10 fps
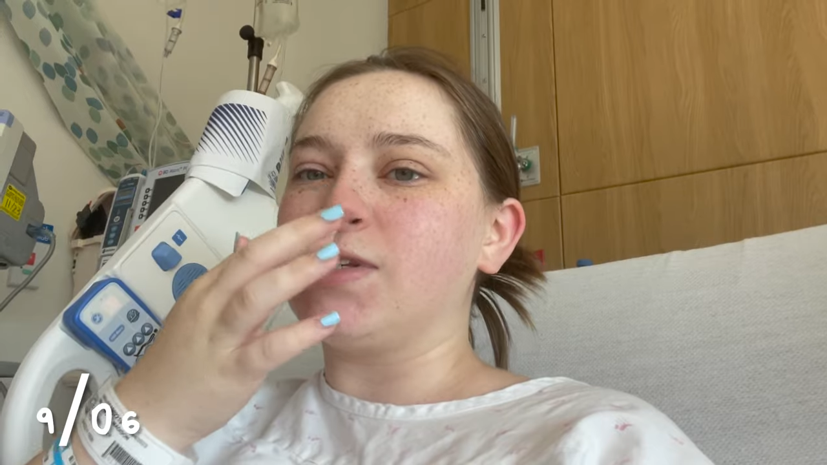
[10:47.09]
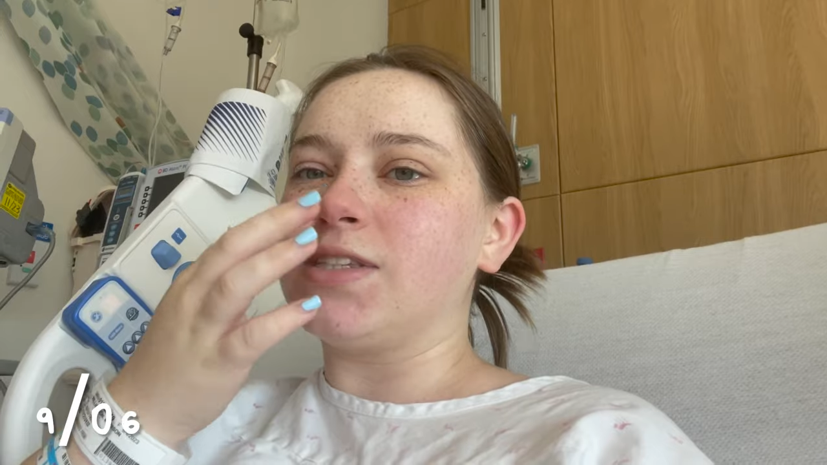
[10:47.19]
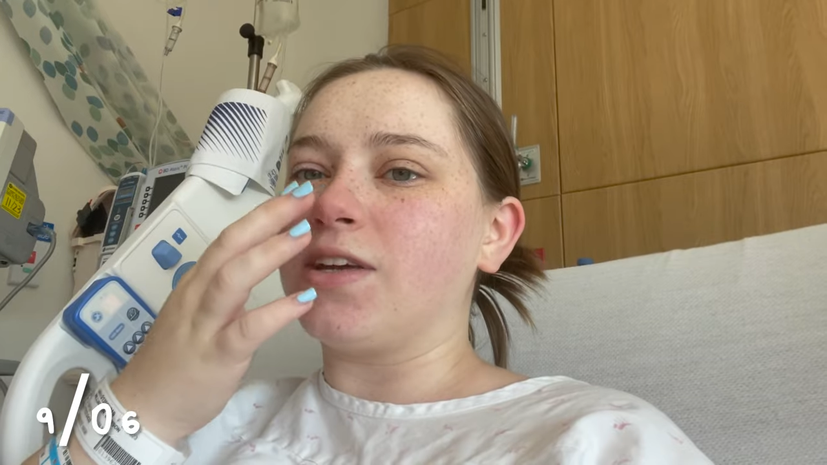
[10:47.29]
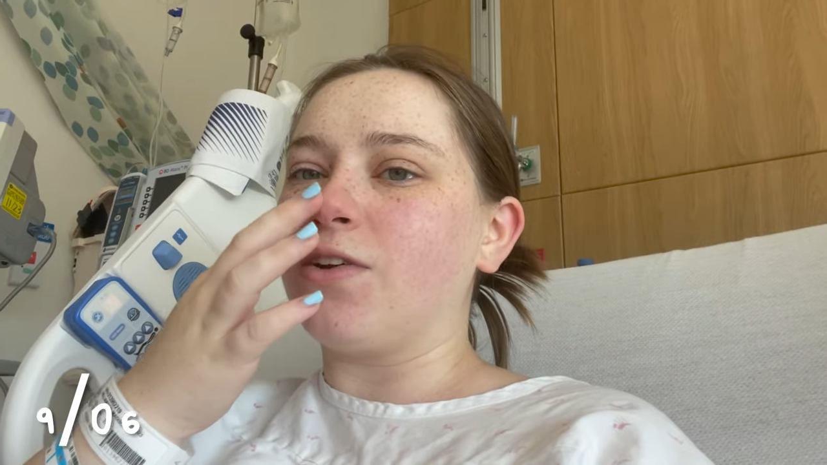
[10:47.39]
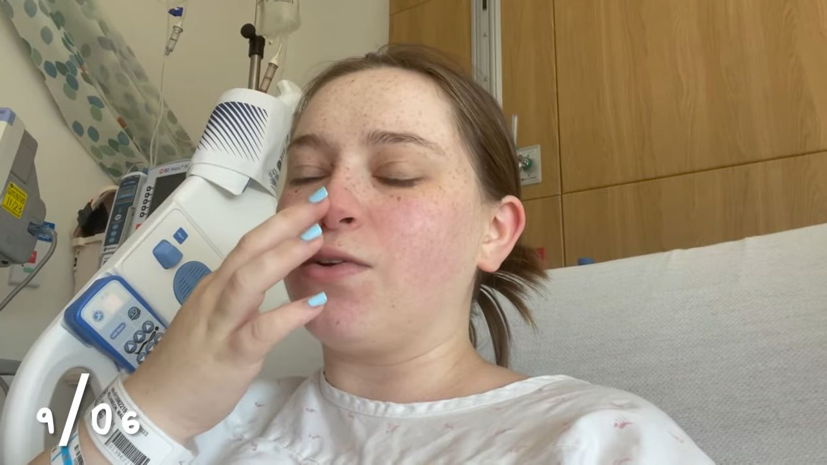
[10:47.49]
she
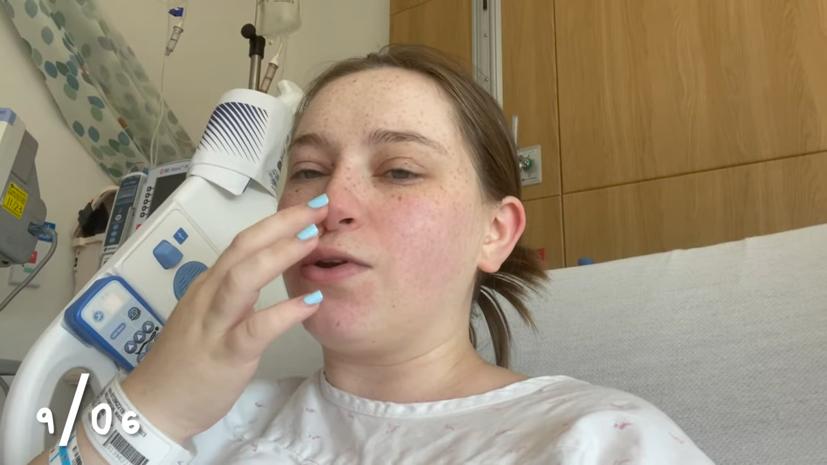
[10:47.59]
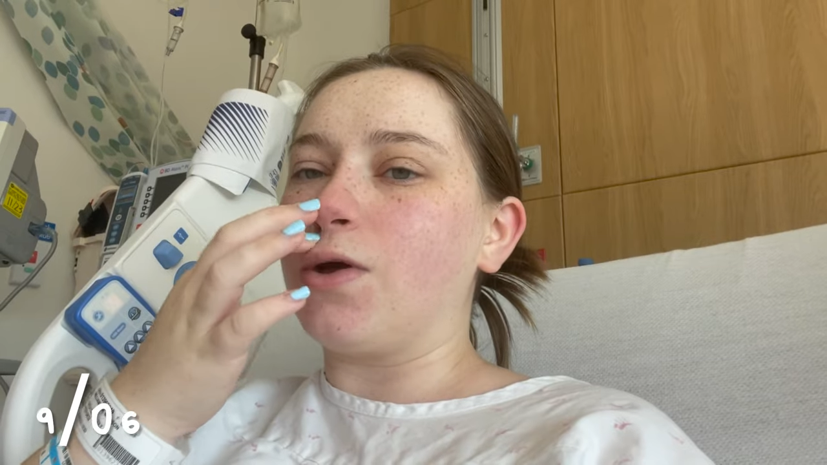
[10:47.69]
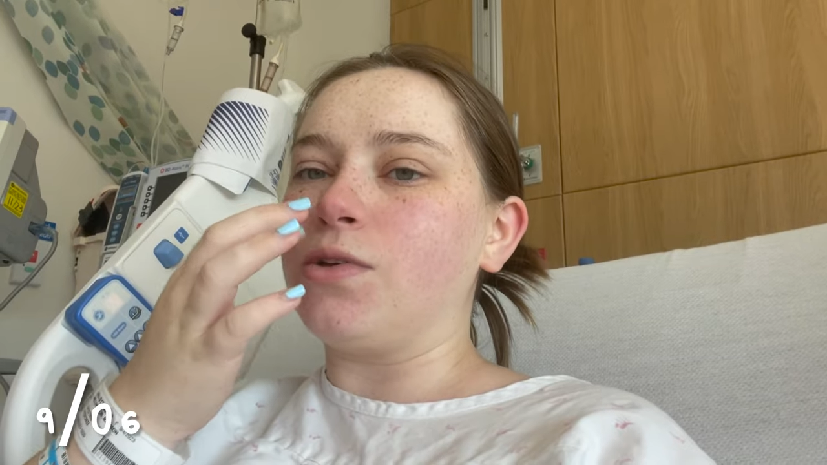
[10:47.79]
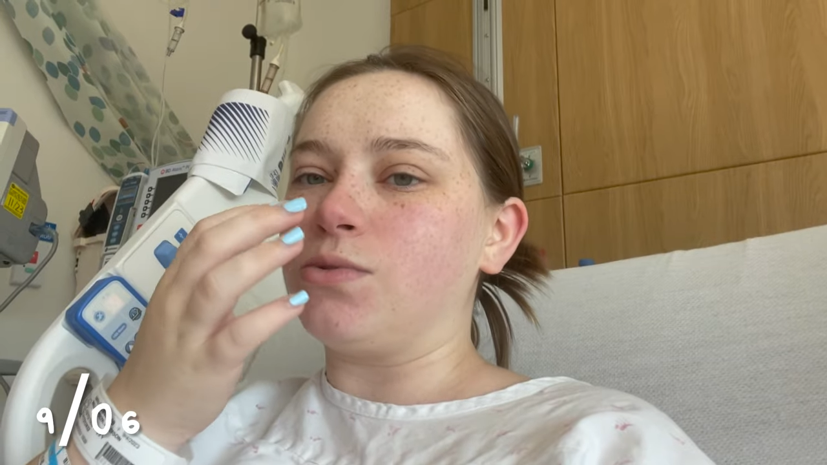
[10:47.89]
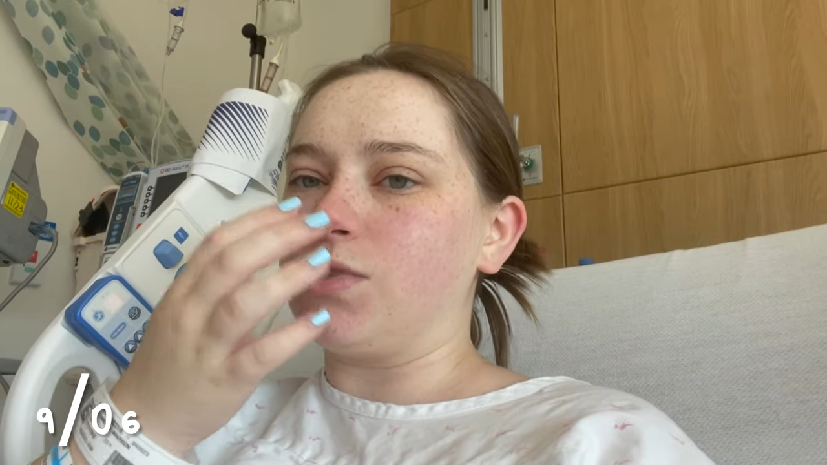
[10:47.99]
said her
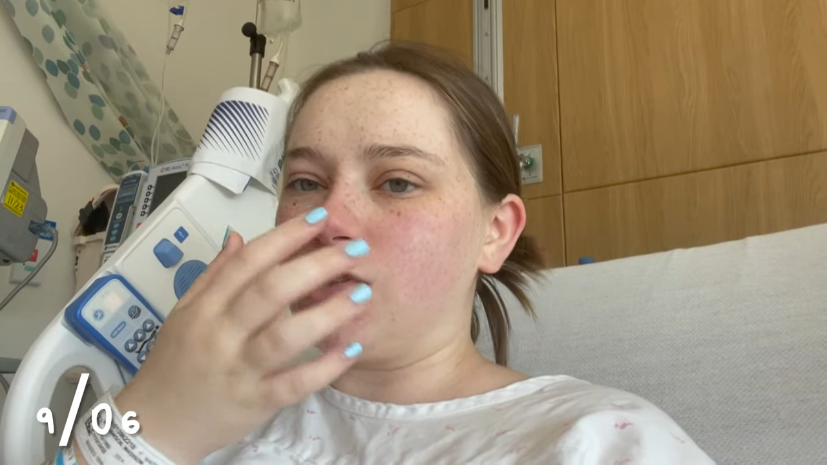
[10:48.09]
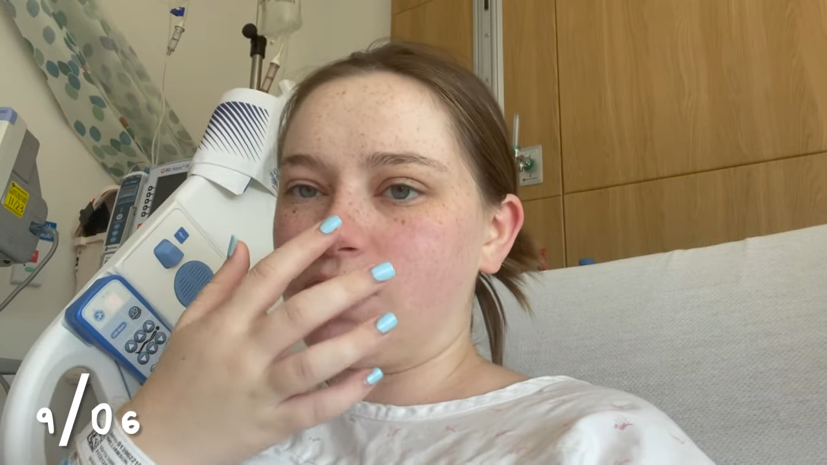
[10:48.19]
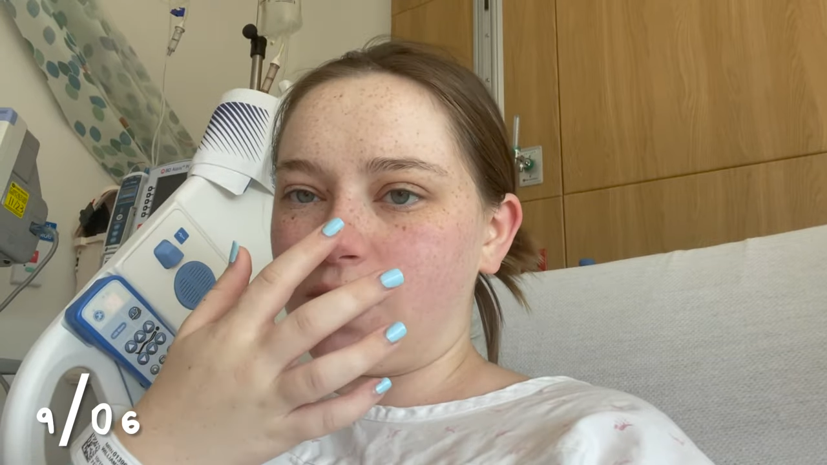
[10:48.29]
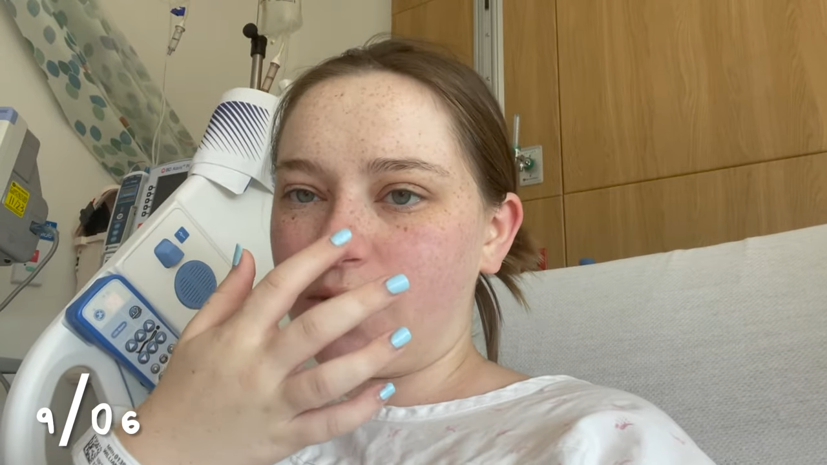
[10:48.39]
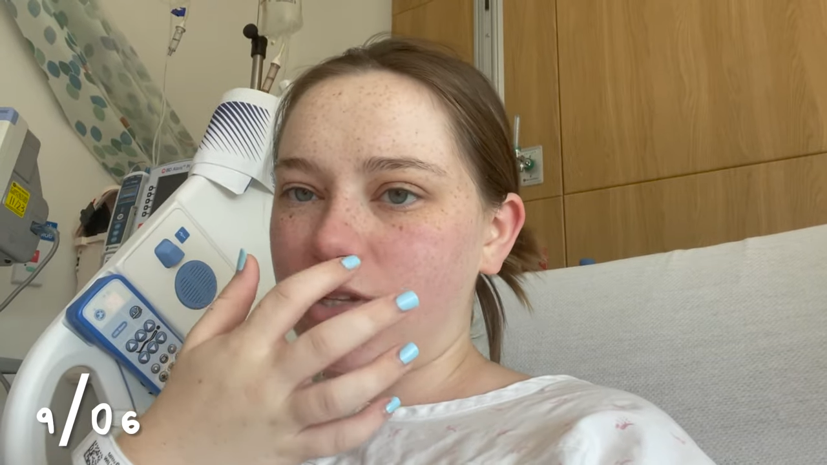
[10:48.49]
nose was
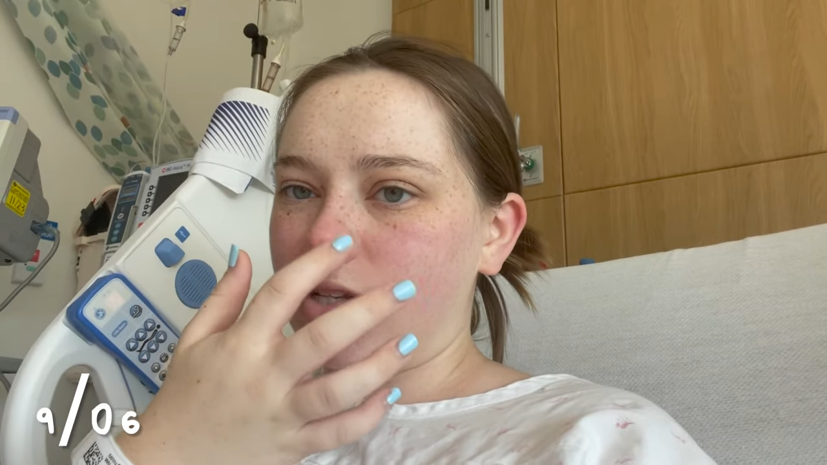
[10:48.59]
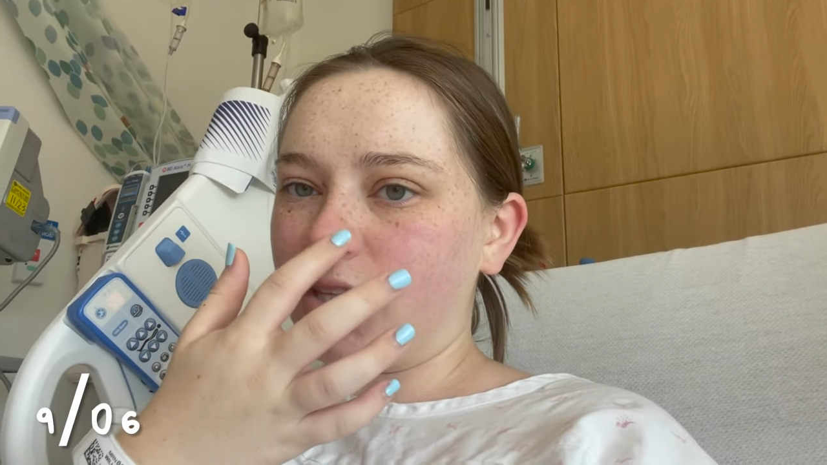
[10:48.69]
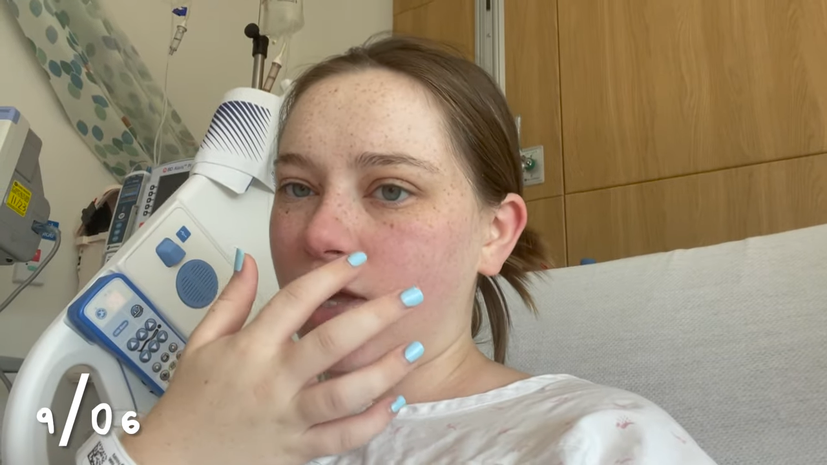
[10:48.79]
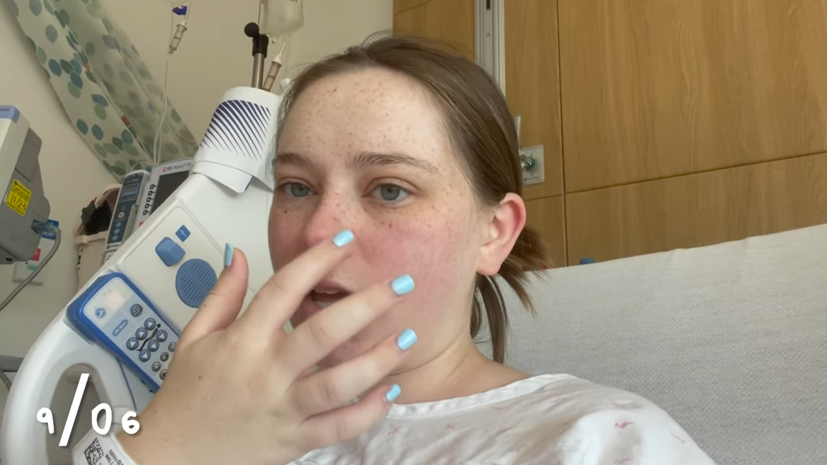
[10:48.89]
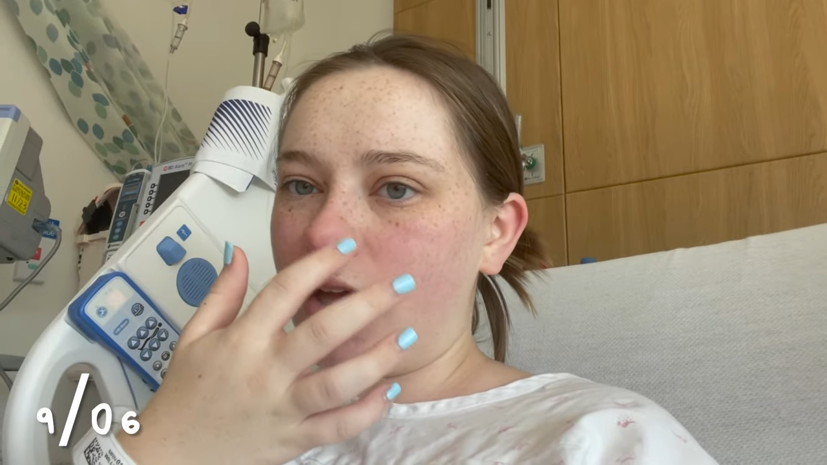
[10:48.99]
just so itchy.
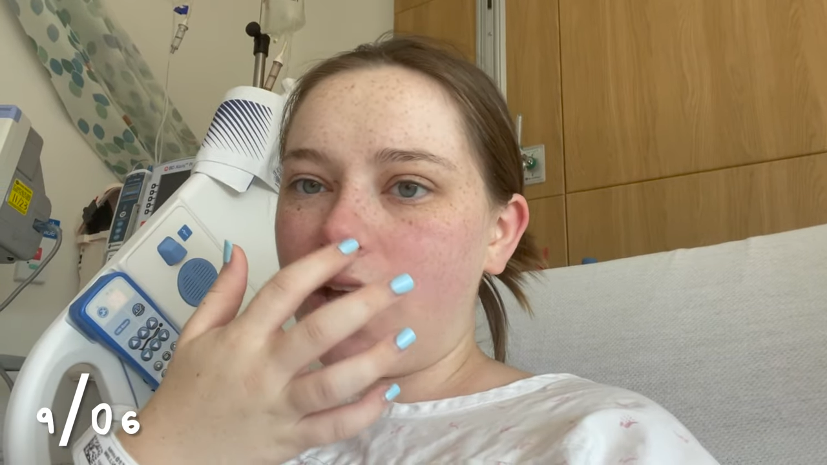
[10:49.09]
And like,